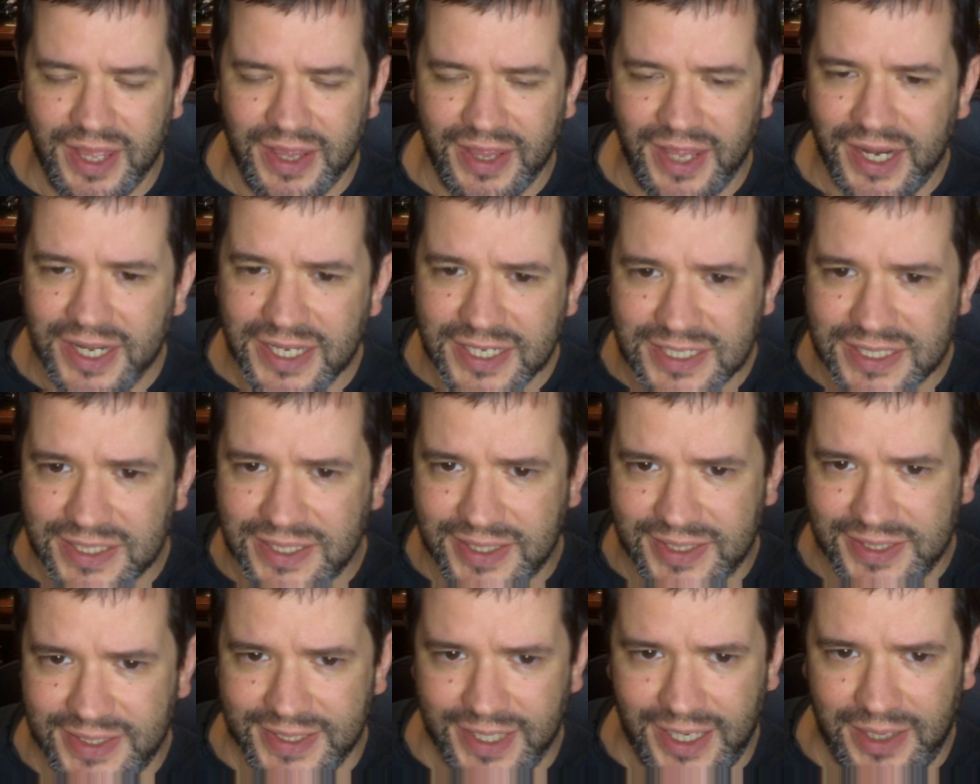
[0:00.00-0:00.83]
That
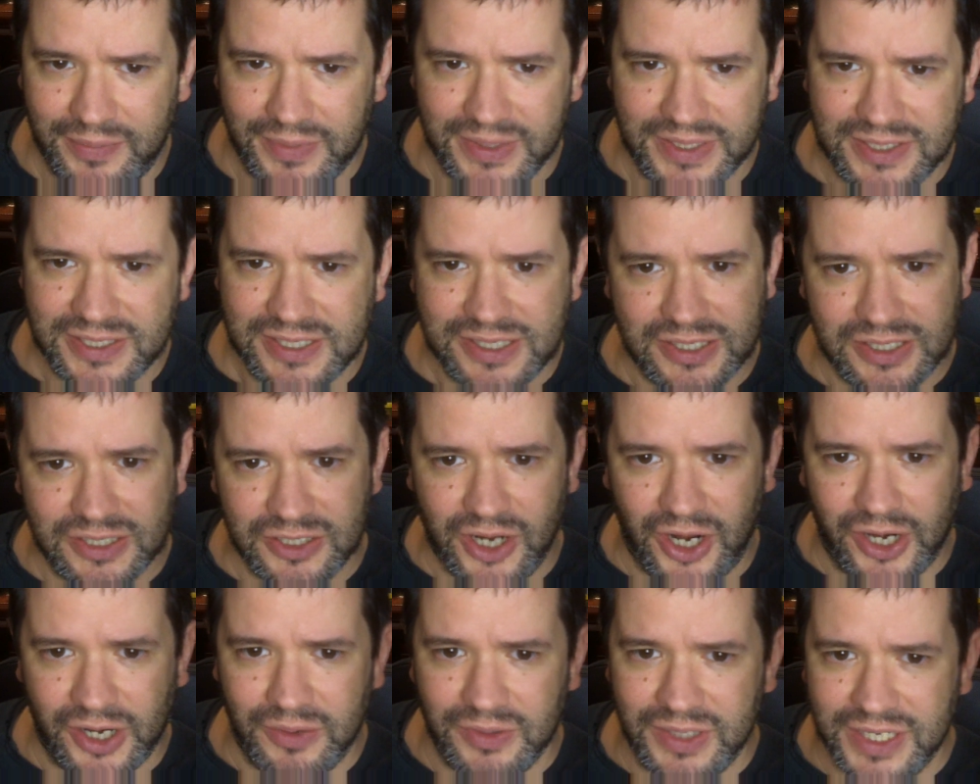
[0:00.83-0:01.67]
is dumb. It's
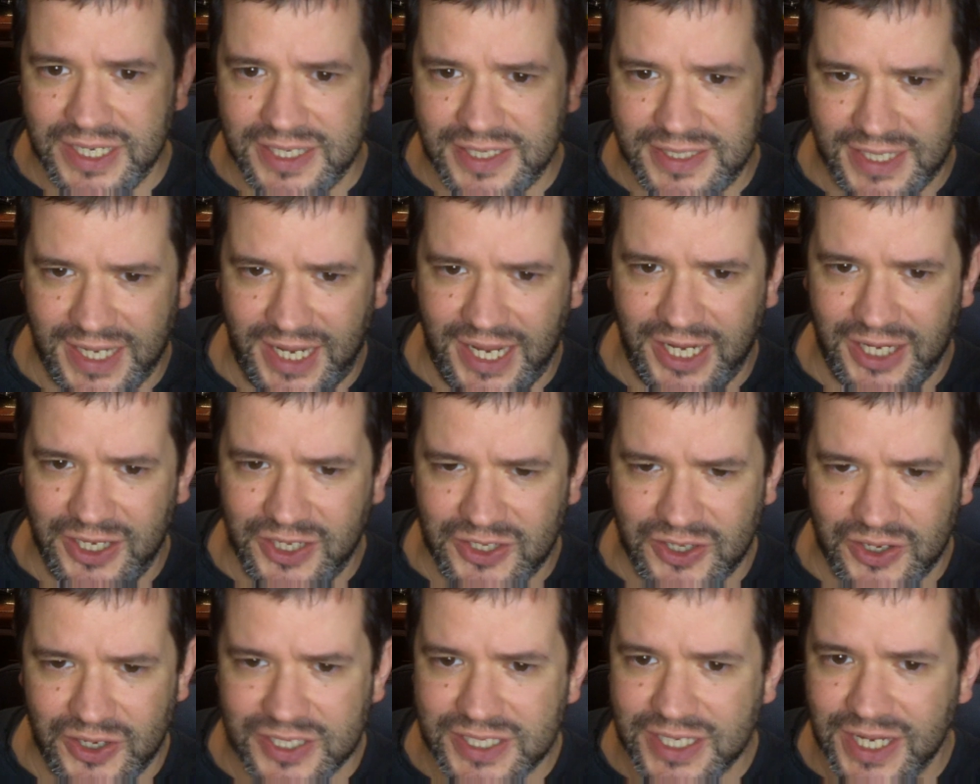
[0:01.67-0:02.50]
not only
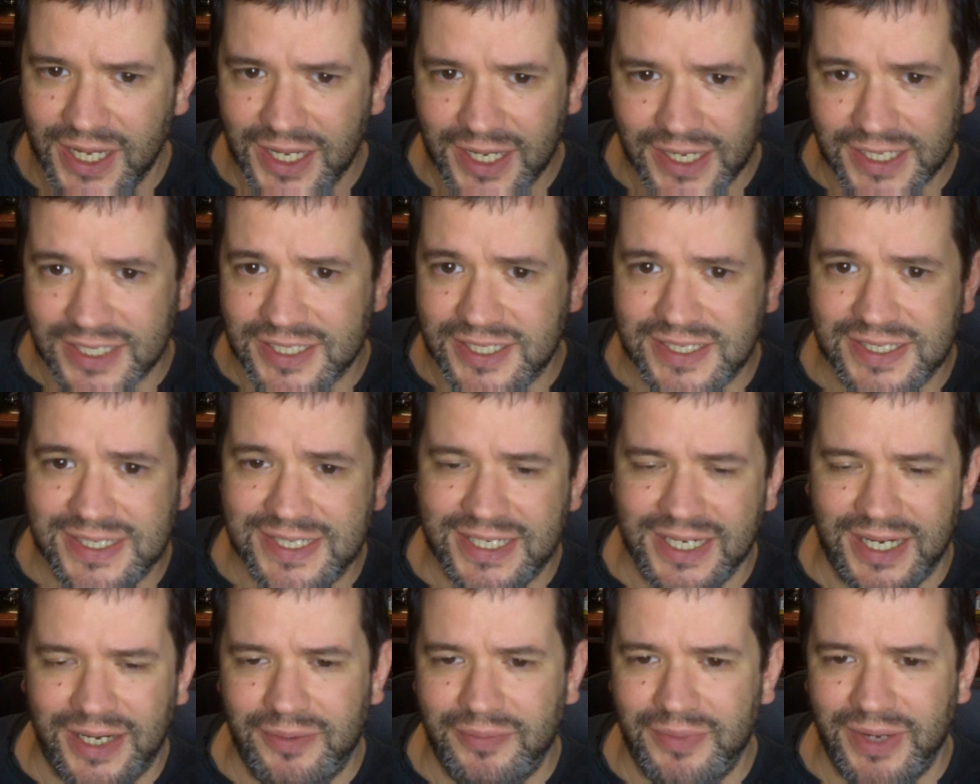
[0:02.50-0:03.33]
dangerous, it's
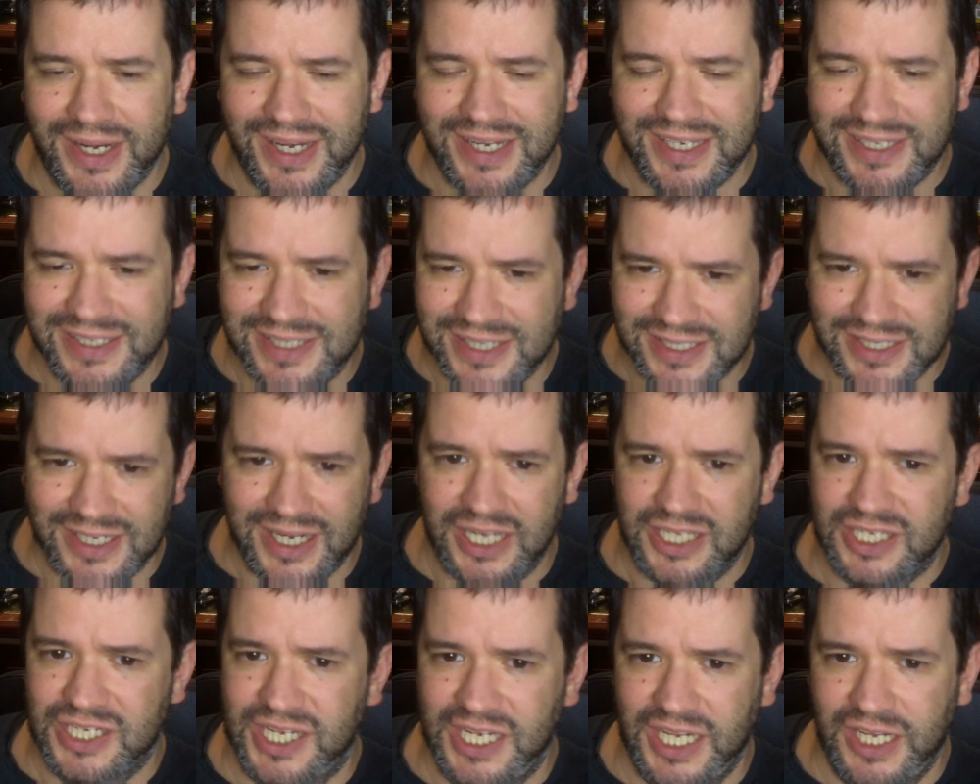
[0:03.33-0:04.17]
dumb, and it
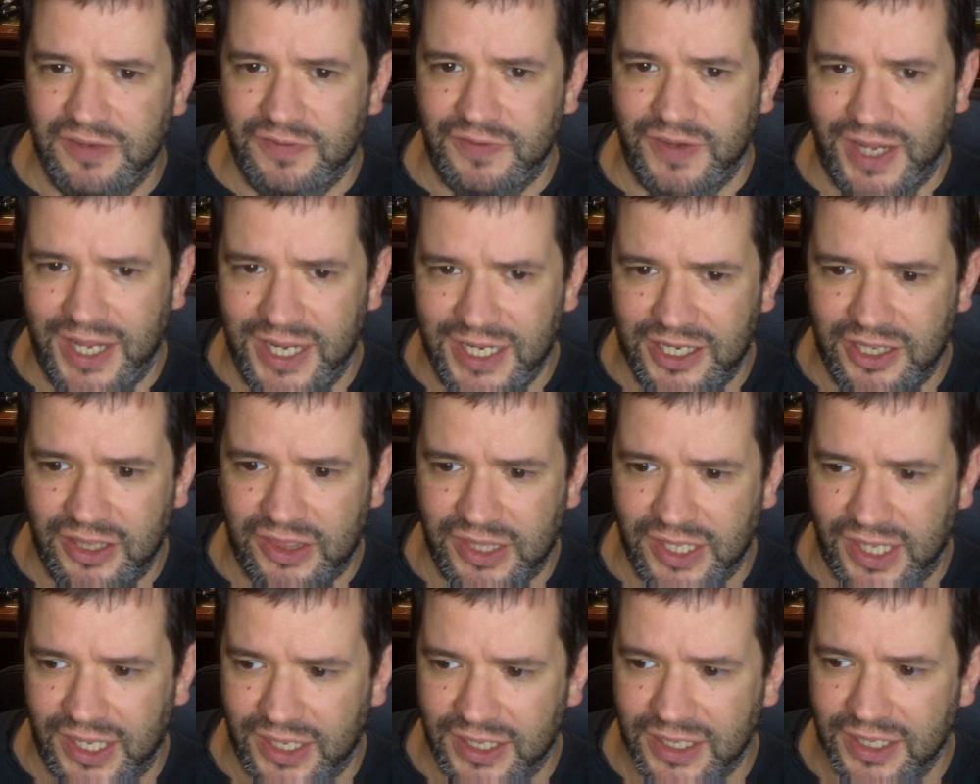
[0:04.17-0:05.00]
doesn't achieve
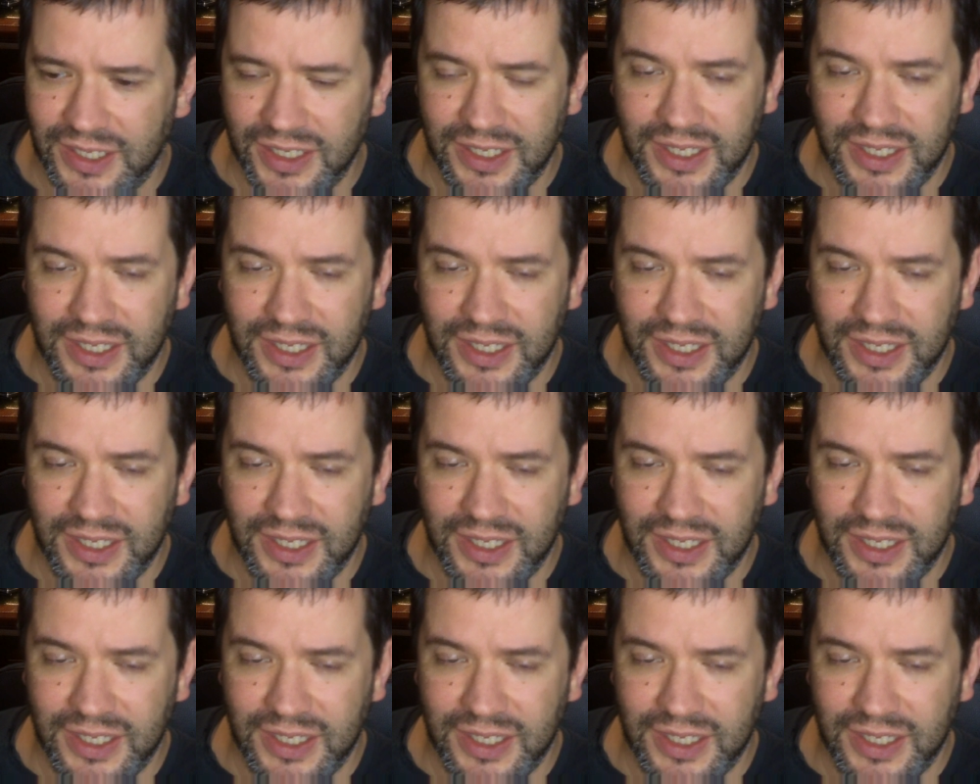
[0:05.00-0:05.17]
anything.